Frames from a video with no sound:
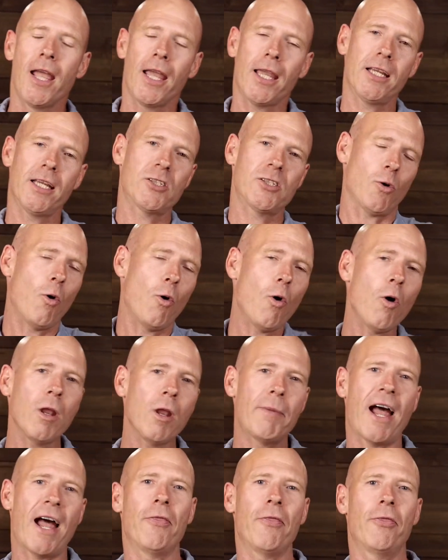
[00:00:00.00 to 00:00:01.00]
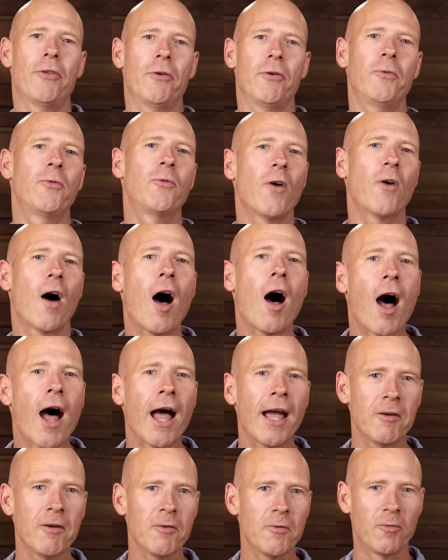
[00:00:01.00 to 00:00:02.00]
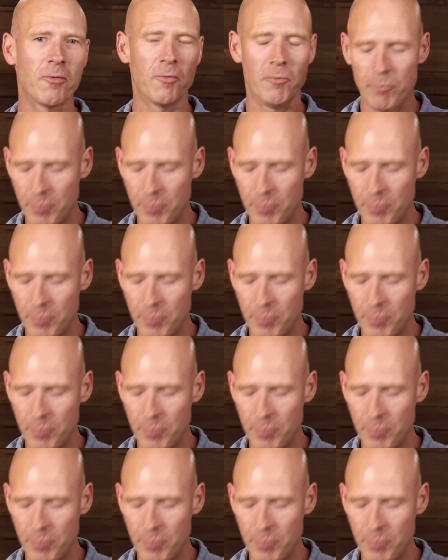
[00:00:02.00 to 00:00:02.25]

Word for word: it's all about the 5